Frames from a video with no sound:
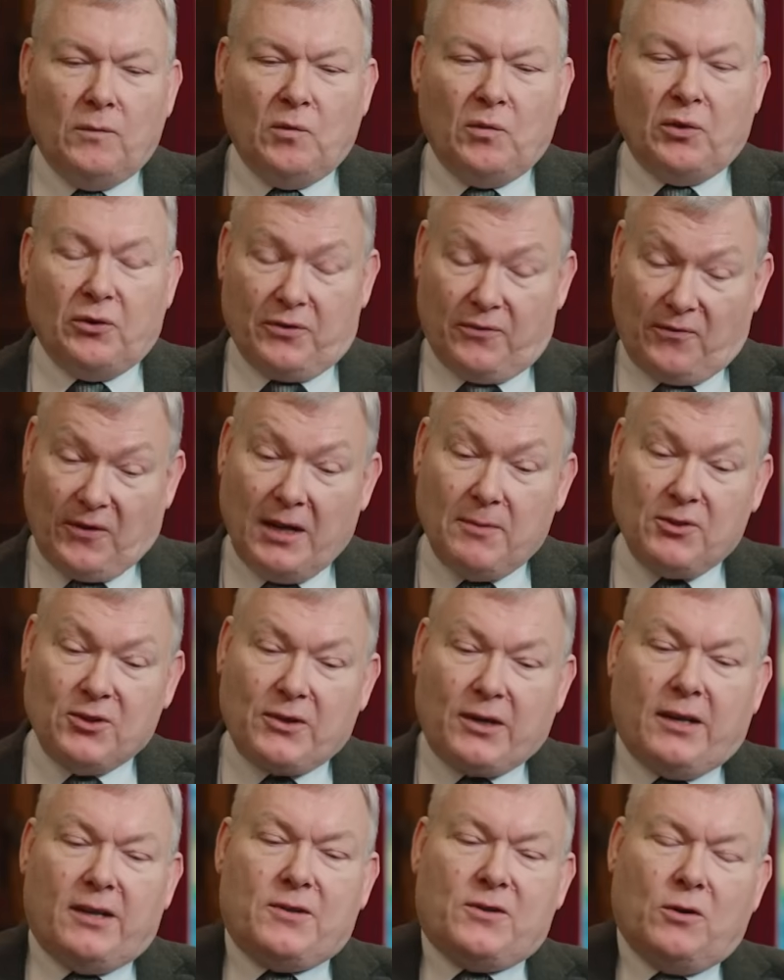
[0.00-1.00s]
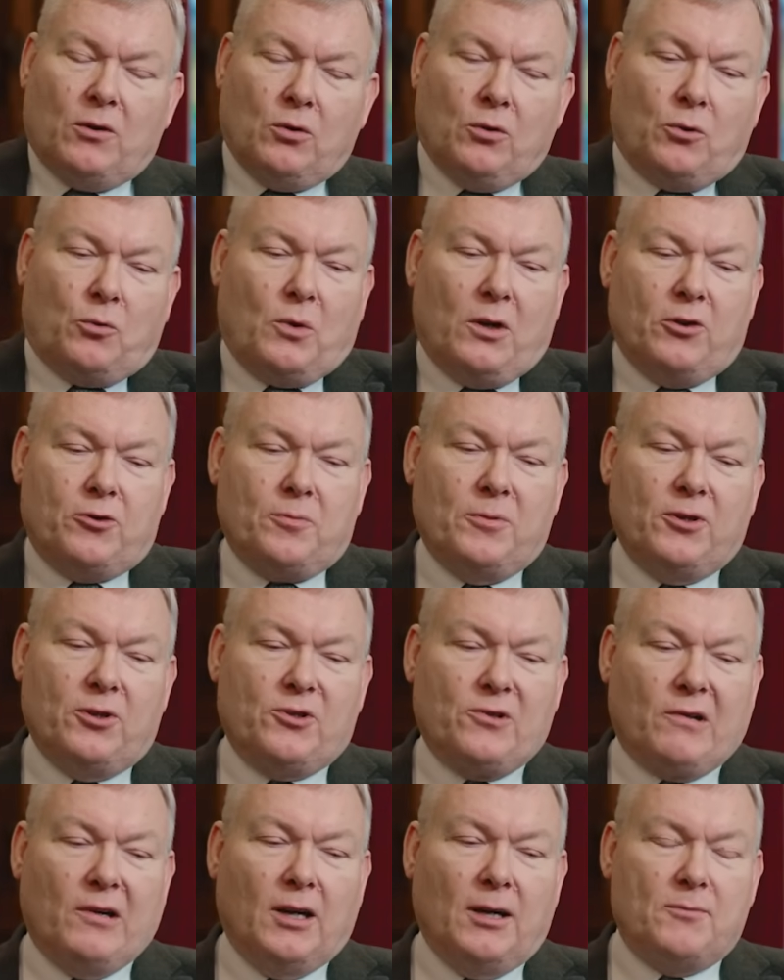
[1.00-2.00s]
There's a famous case that Gordon Welshman
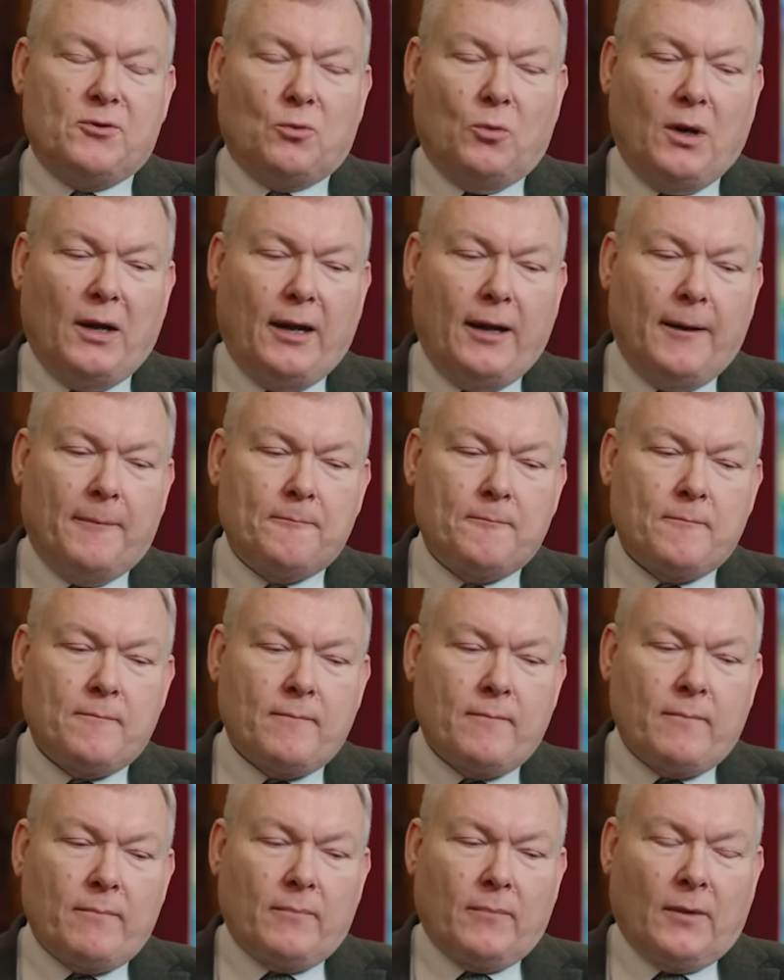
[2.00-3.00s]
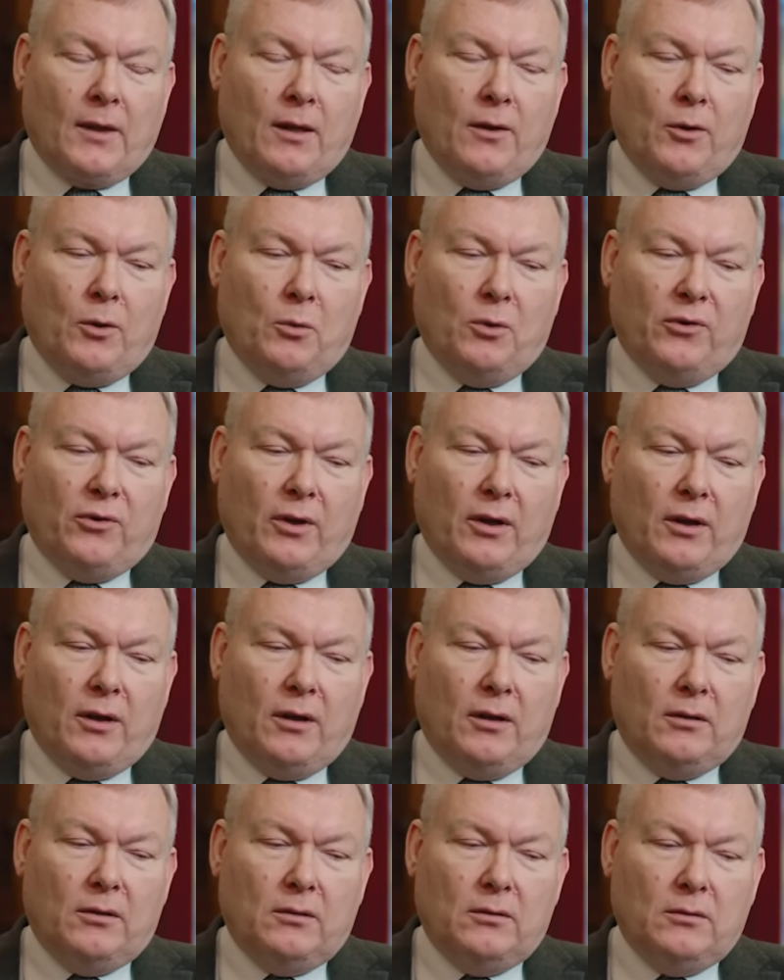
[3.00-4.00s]
describes where there was
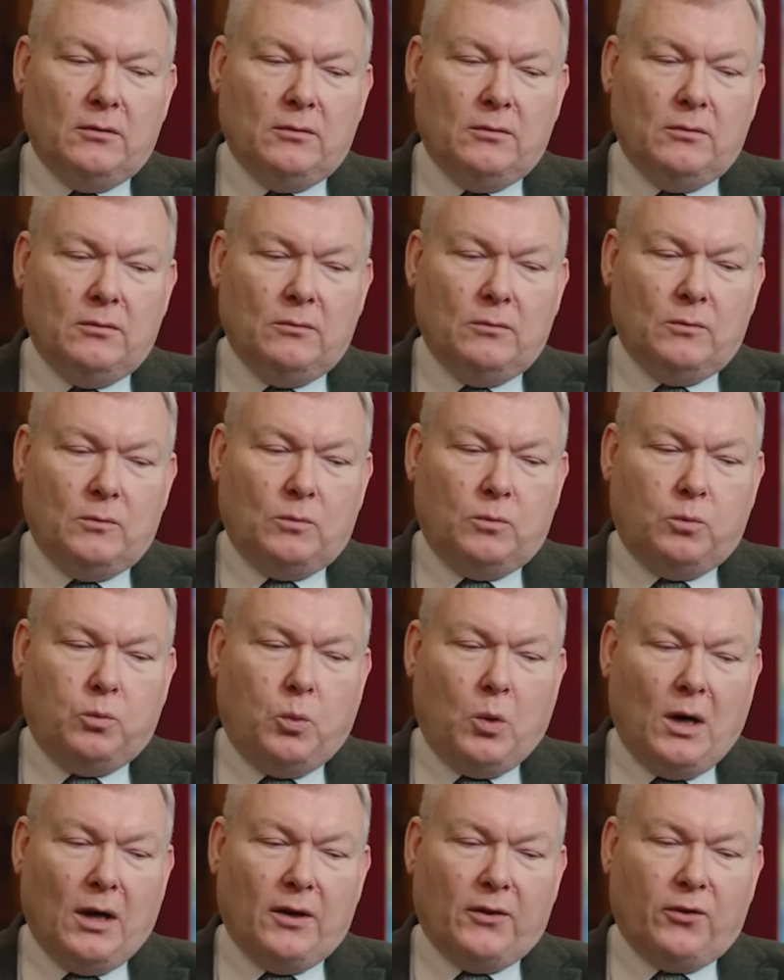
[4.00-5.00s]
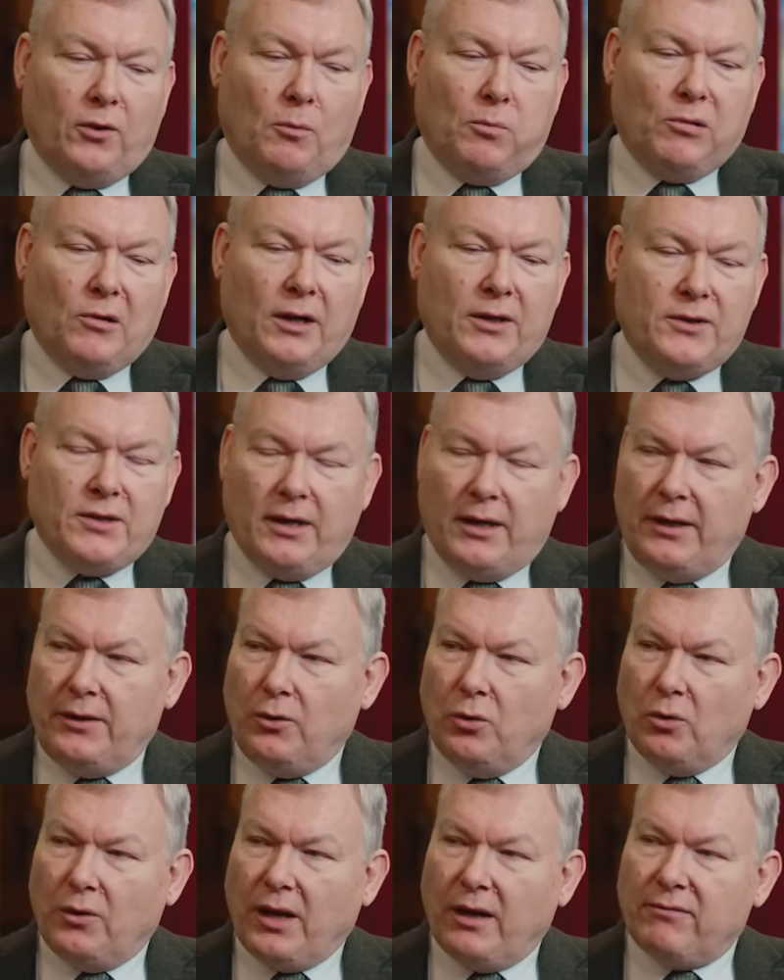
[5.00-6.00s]
a wireless operator in
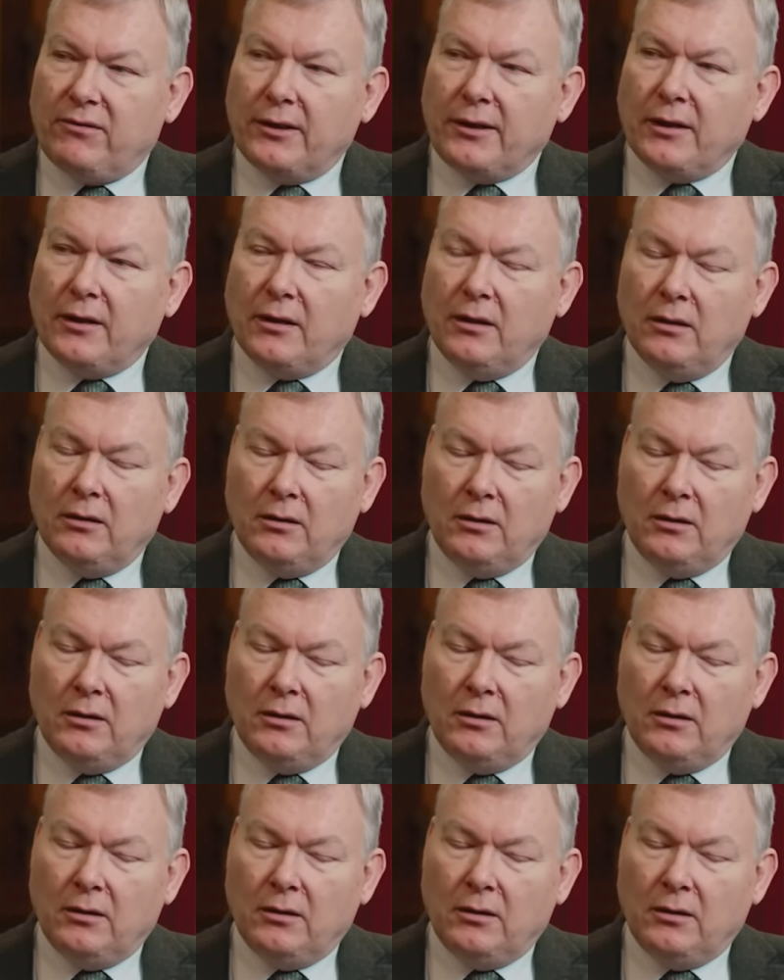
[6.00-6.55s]
North Africa,